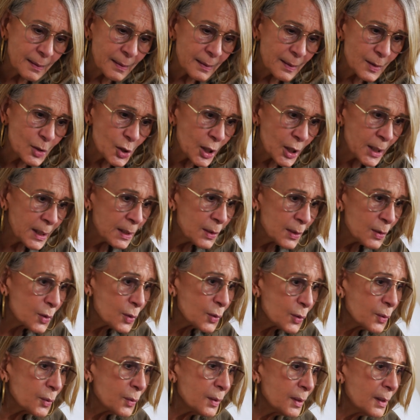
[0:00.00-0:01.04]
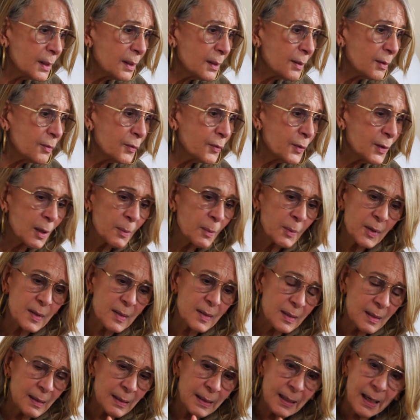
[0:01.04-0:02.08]
change or the phenomenon
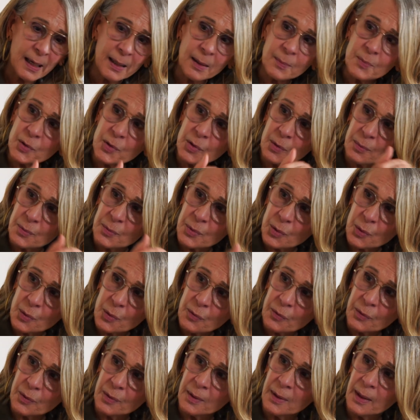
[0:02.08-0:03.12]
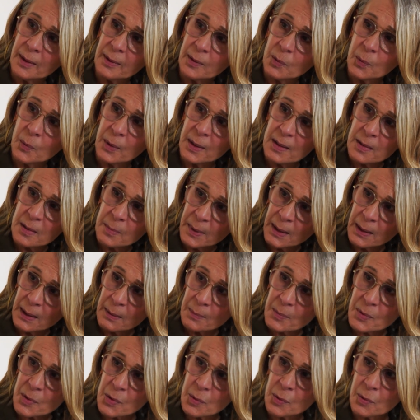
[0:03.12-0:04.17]
is in the eye of the observer, not in what is being
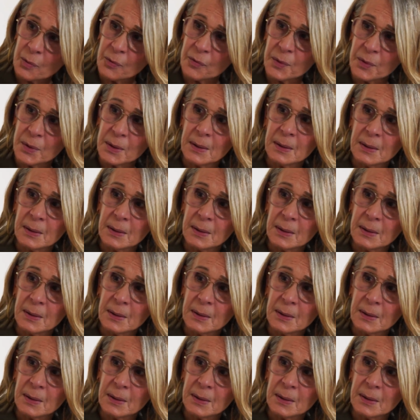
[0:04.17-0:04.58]
observed.